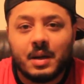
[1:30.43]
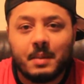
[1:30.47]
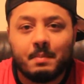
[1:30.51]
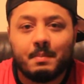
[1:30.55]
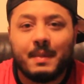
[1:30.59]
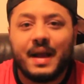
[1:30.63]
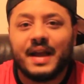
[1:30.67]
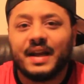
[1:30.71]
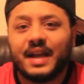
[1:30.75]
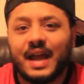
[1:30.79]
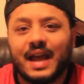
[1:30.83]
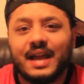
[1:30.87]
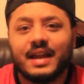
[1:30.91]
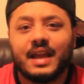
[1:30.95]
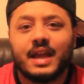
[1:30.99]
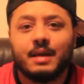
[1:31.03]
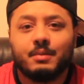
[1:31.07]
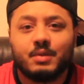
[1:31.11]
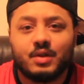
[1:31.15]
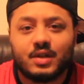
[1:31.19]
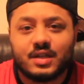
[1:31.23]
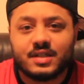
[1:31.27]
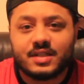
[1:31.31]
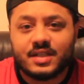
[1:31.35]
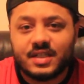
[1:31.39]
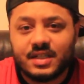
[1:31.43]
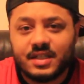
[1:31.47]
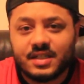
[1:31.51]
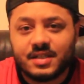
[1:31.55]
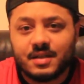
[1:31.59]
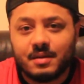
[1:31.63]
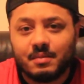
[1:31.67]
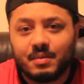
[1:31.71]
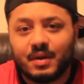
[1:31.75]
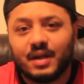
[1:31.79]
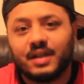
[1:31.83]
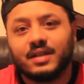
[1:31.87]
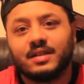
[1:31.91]
Man United game last
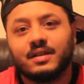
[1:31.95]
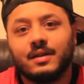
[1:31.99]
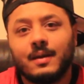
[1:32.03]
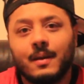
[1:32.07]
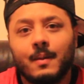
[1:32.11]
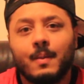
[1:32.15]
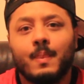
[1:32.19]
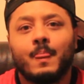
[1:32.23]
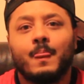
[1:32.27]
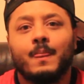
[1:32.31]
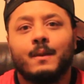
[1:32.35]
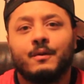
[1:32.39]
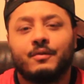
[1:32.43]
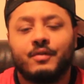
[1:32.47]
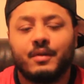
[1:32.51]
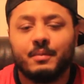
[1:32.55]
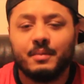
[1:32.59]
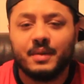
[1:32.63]
season, but for